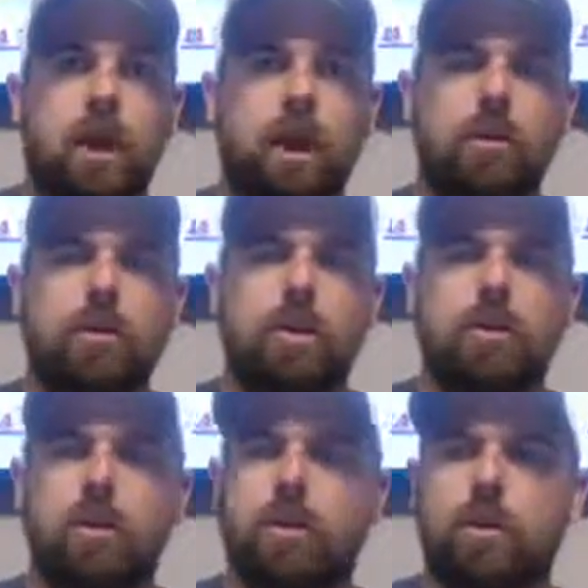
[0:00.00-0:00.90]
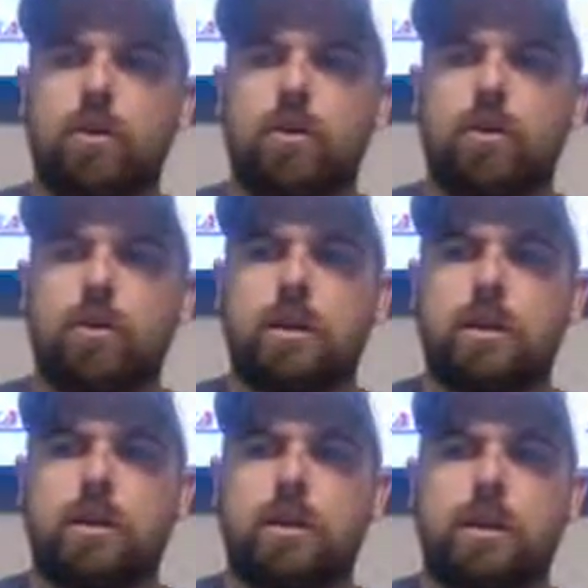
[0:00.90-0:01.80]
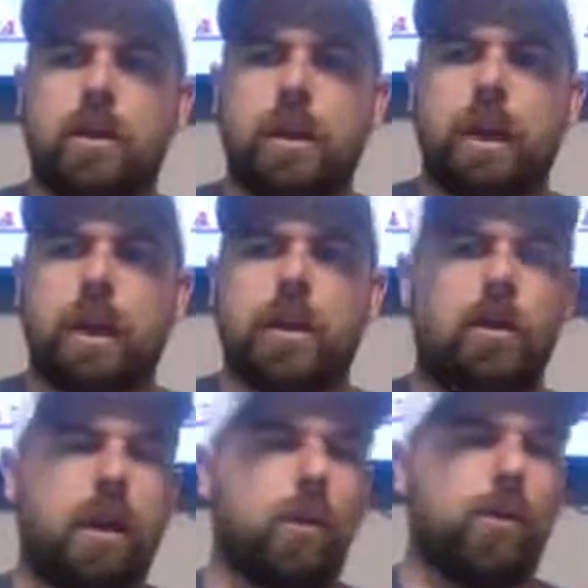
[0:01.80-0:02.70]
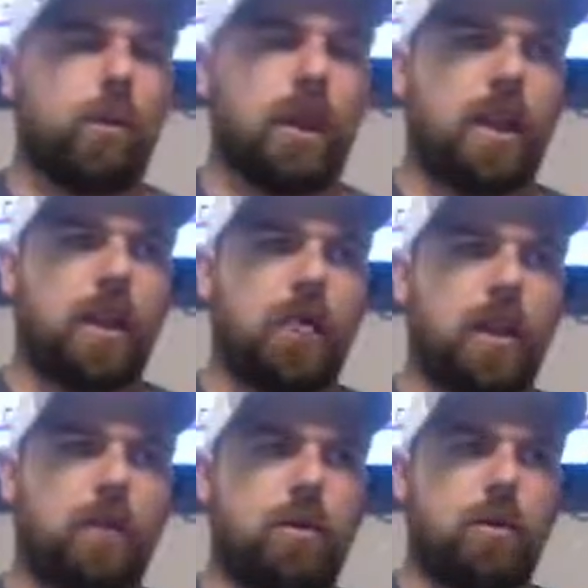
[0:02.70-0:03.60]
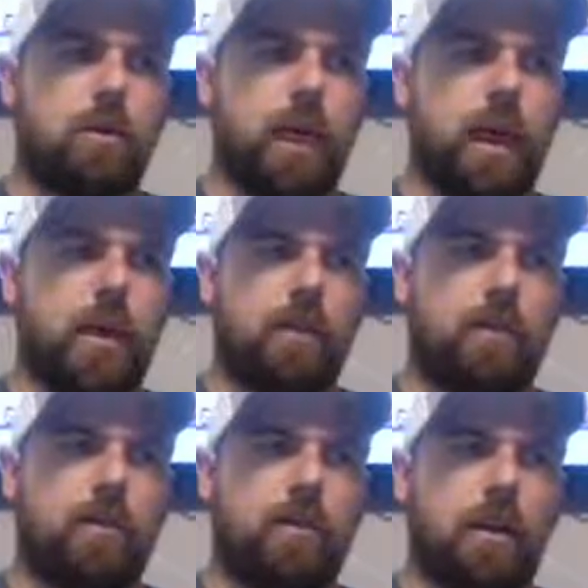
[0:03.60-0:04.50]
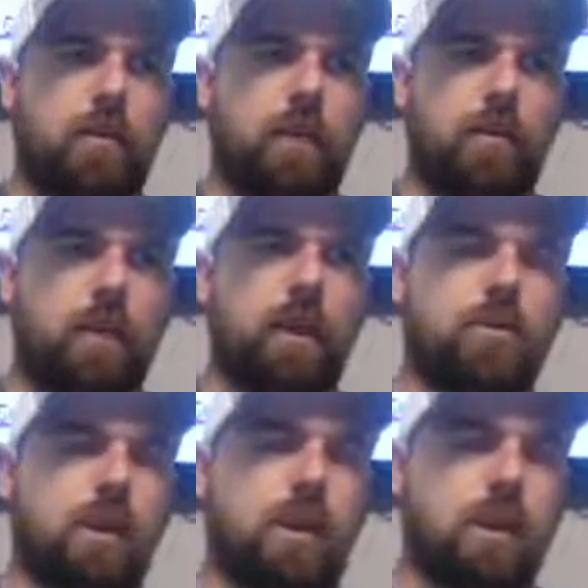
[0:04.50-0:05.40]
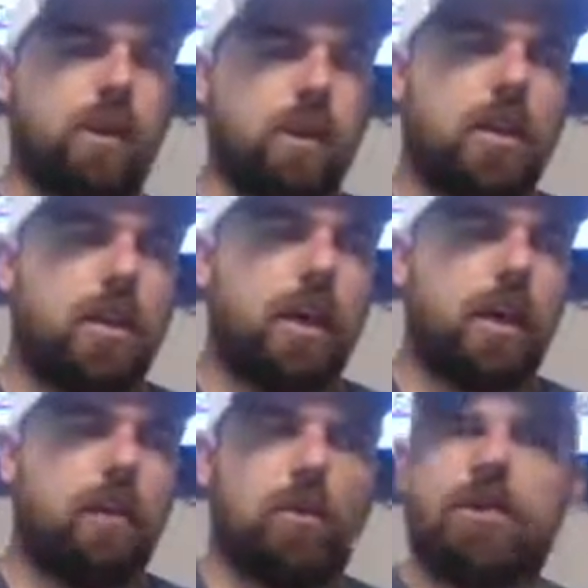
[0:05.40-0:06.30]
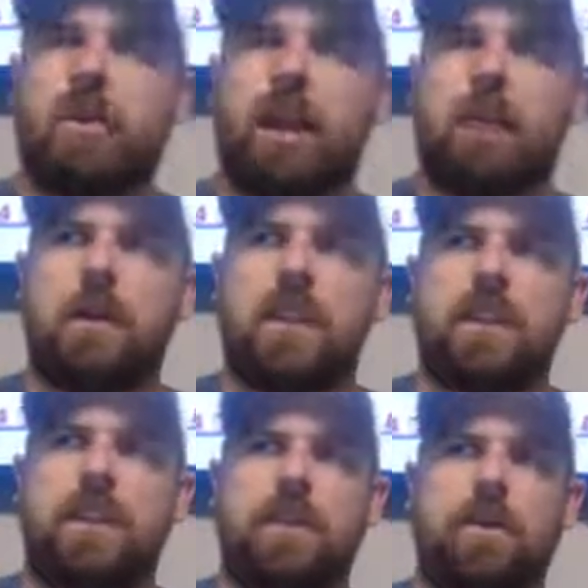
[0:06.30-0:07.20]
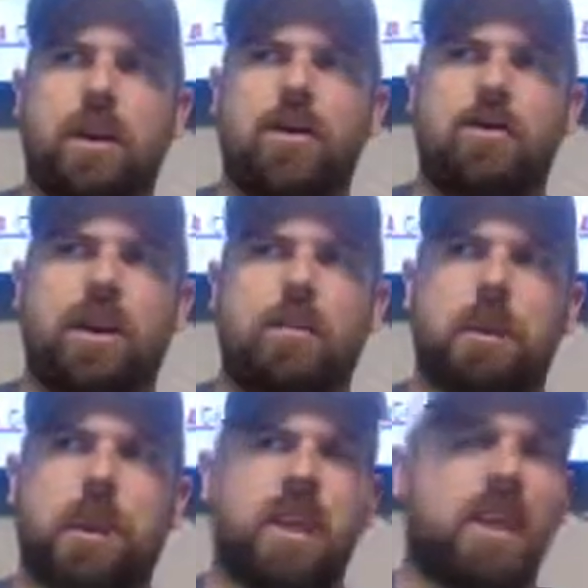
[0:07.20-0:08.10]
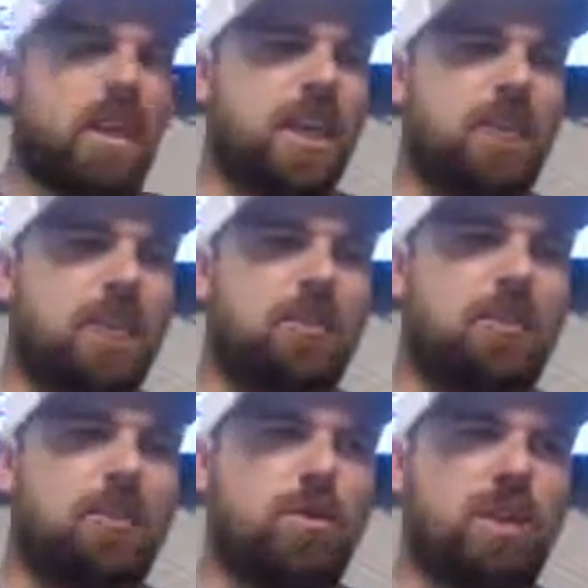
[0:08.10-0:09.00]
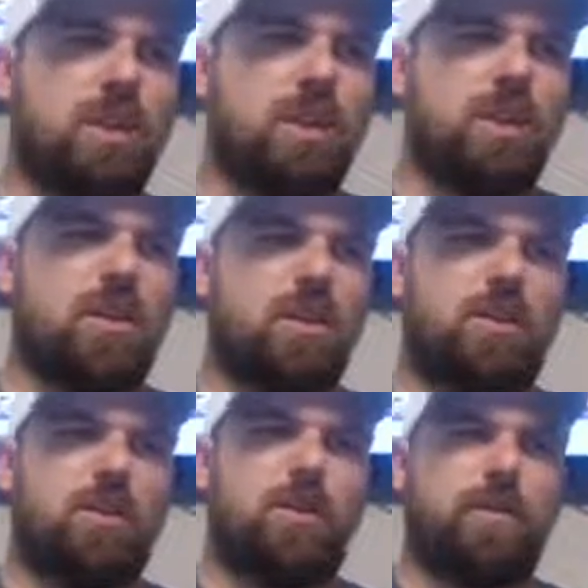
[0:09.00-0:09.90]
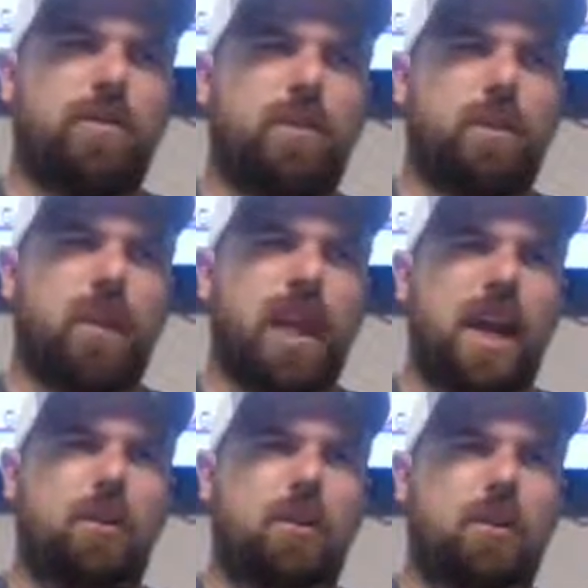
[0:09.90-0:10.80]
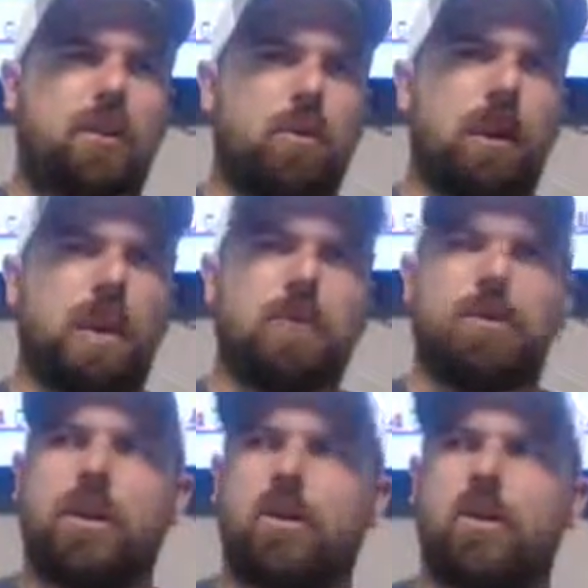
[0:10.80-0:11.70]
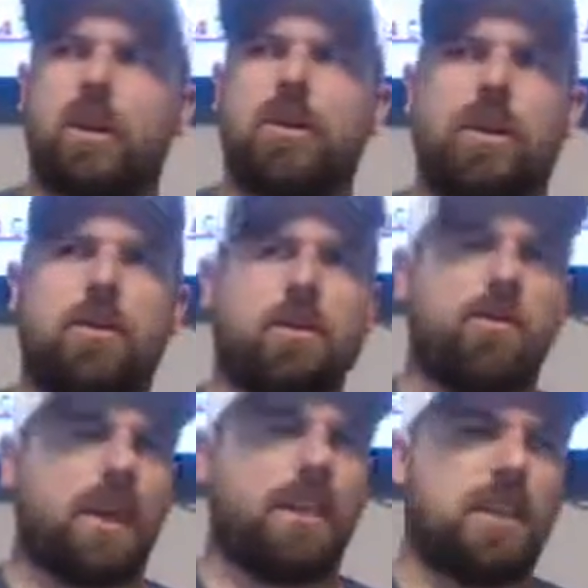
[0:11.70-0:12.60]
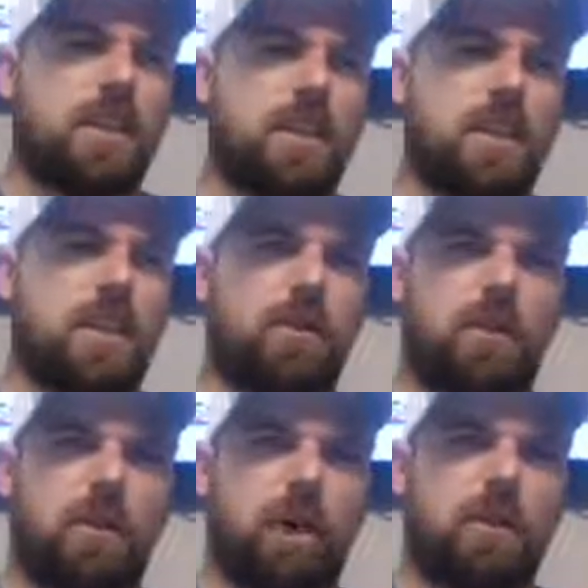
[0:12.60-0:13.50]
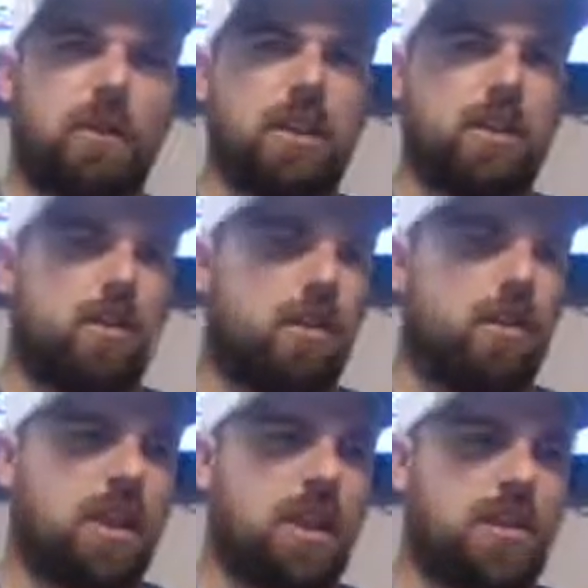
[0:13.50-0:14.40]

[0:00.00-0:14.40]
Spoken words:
I also recall you were you held the one-lap record at Valvoline Raceway, then known as Parramatta City Raceway. But is it true that your one-lap track record there was faster than Stephen Graham's at the time in the